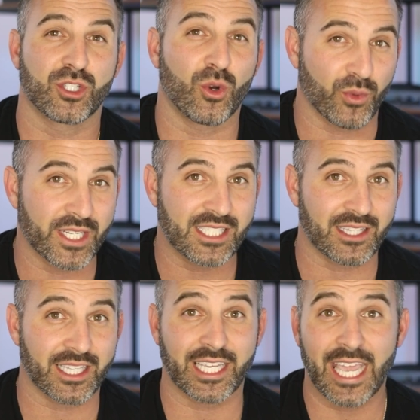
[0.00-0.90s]
So
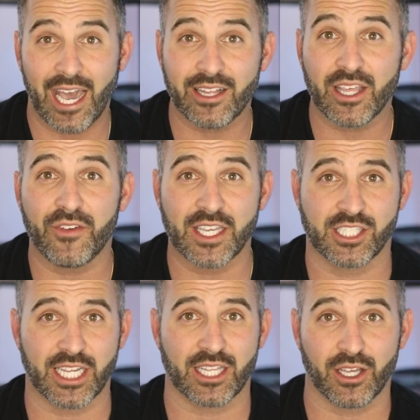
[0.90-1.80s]
recently,
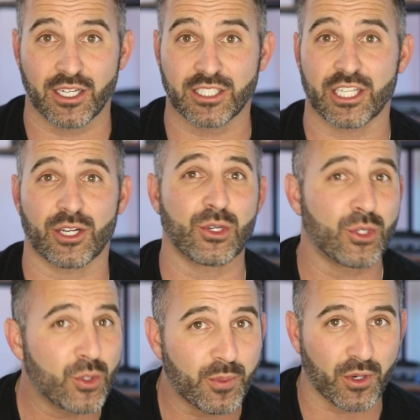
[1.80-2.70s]
CalFHA launched their
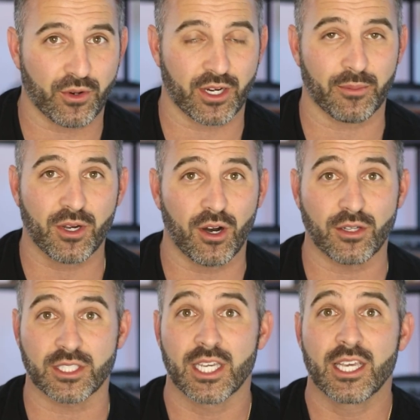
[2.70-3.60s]
new program
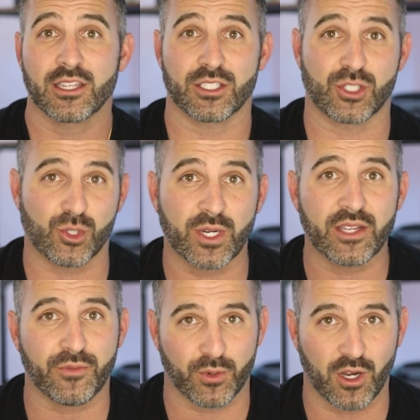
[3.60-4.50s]
called the
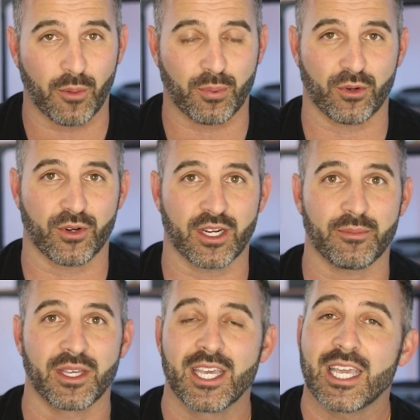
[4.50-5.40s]
Dream for All
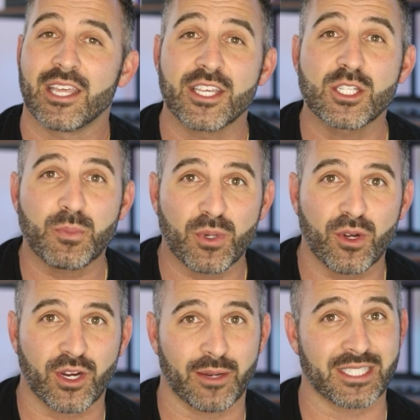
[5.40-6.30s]
program. And this
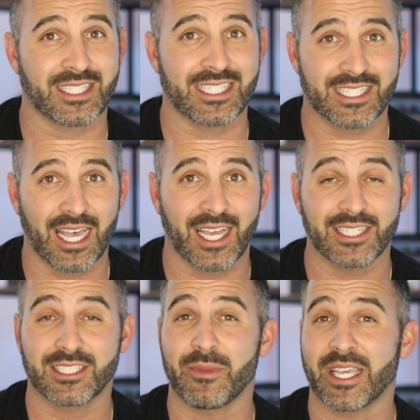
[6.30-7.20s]
program is
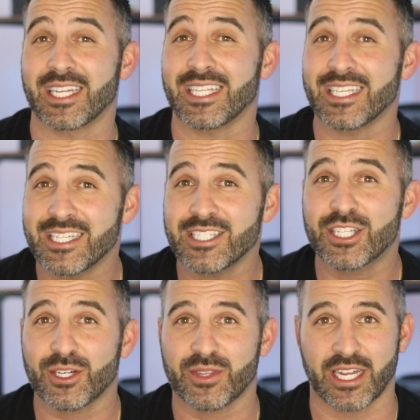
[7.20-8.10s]
designed to make it
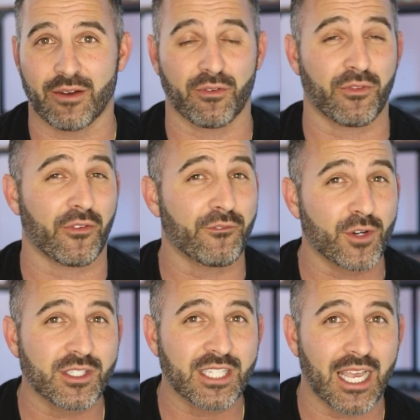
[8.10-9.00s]
easier than ever for
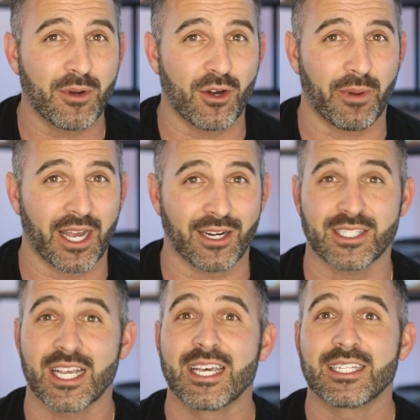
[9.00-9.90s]
first-time home
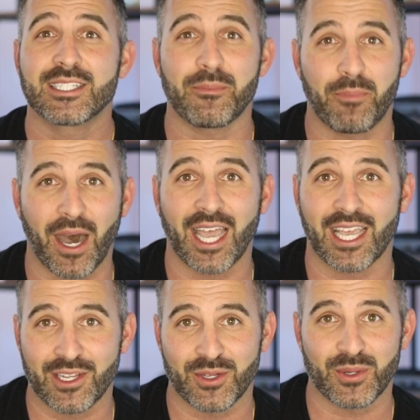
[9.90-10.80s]
buyers to buy
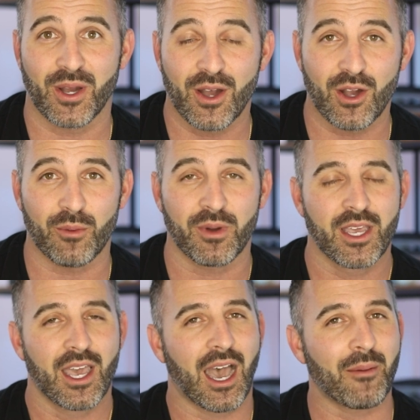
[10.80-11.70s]
a new home.
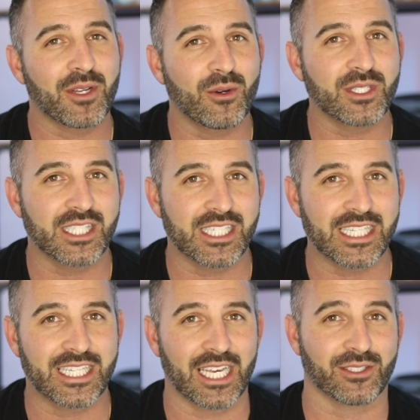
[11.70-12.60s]
I'm going to go into the
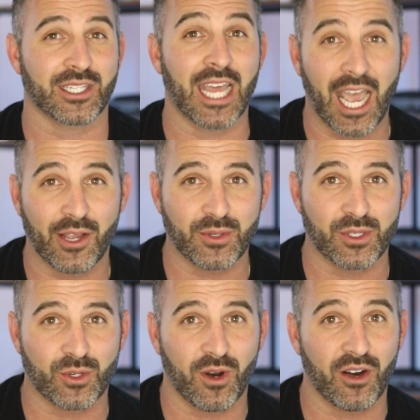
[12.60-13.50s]
details on how you
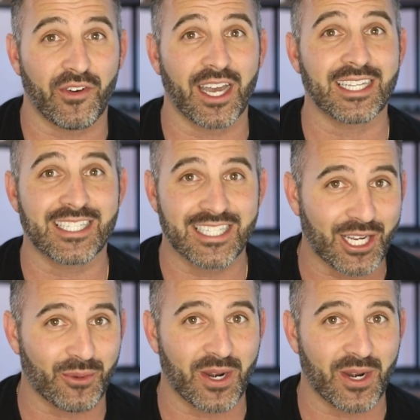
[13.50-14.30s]
can qualify. Stick